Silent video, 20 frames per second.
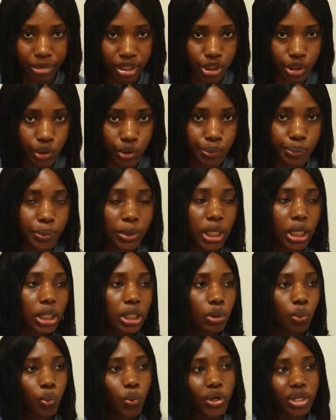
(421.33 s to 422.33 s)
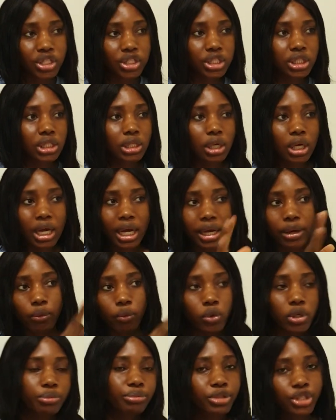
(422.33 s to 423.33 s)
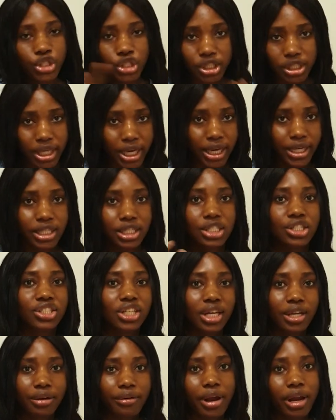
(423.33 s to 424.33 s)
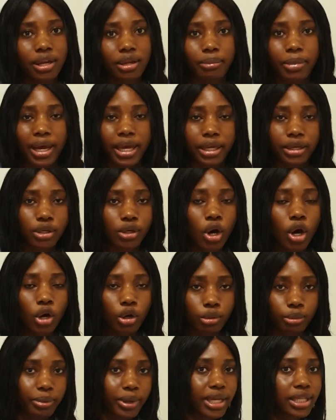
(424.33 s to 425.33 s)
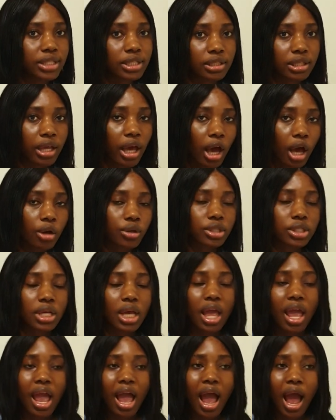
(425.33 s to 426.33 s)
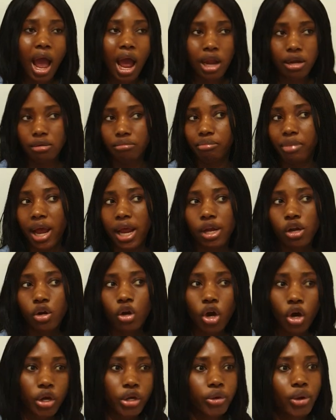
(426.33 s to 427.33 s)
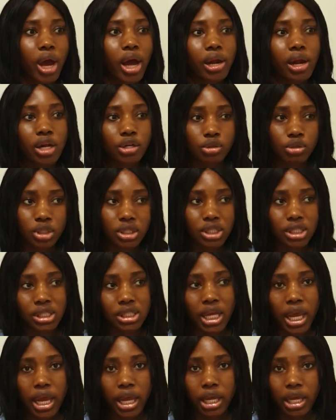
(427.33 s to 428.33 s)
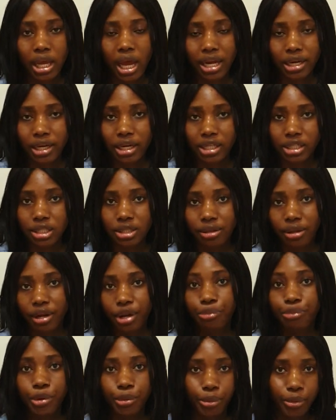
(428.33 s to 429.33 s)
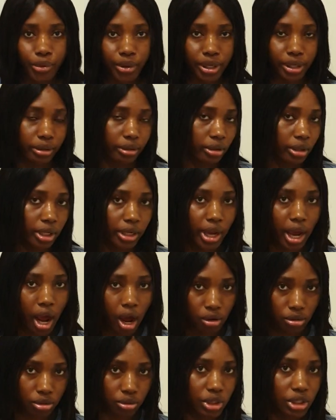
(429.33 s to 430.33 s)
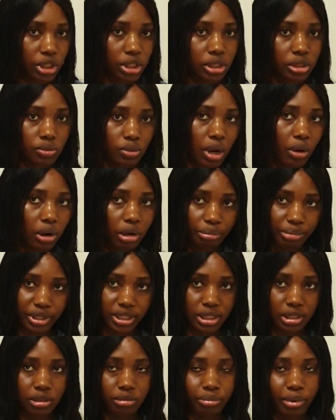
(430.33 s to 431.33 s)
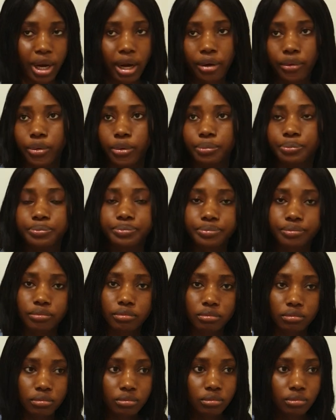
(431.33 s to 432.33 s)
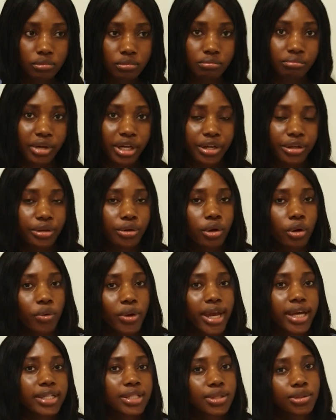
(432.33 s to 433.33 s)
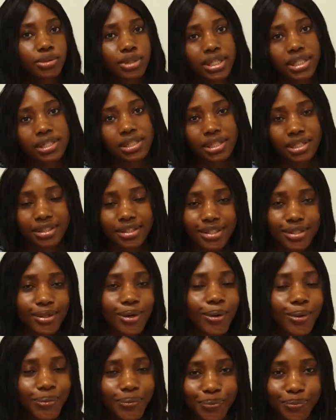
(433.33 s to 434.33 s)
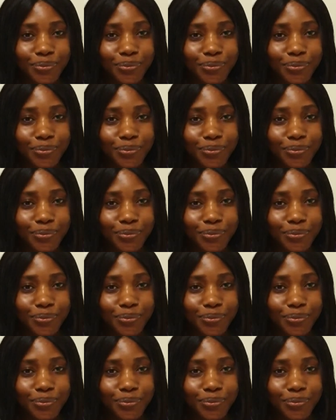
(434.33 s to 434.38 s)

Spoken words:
bedroom, which would be shared generally by the occupants in the house. And by law, you are allowed to stay at least 3 people in the house, which is one person per room. But you know, we are students, so